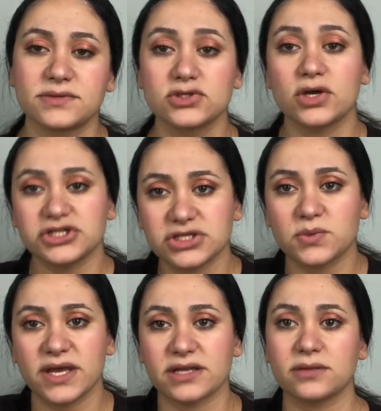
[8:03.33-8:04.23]
So I just
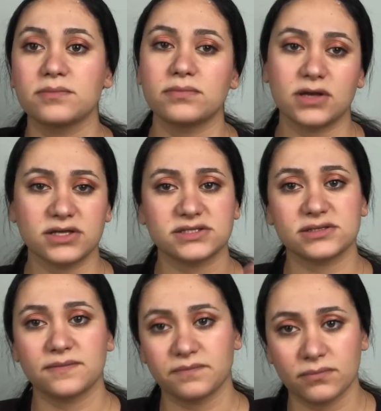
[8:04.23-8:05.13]
waited, because
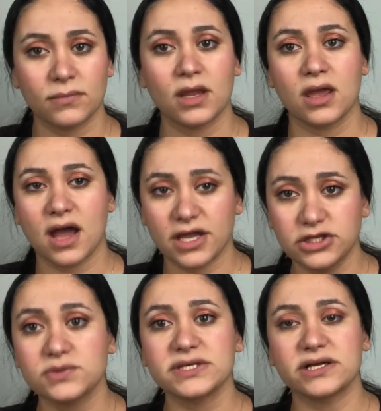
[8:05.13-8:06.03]
I
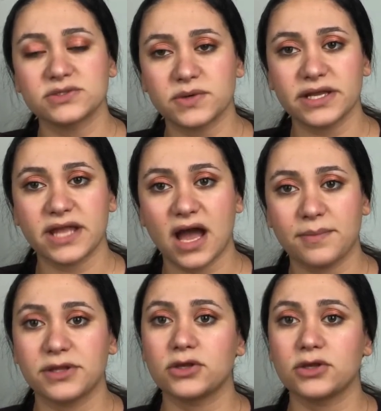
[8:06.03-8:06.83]
knew sales were going to happen,